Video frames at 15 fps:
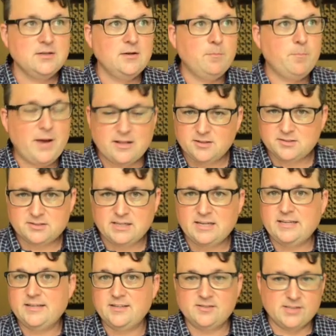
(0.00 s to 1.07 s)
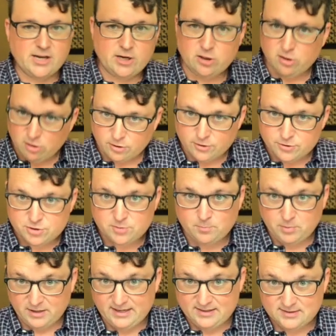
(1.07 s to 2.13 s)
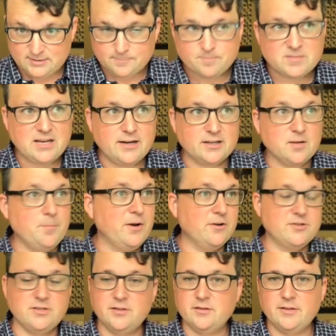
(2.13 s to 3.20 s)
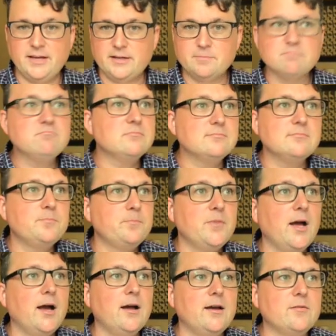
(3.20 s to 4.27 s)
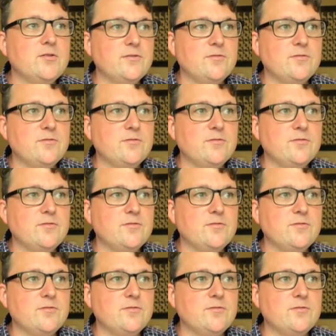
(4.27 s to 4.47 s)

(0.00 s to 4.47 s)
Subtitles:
Palestine is not a large place compared to, like, if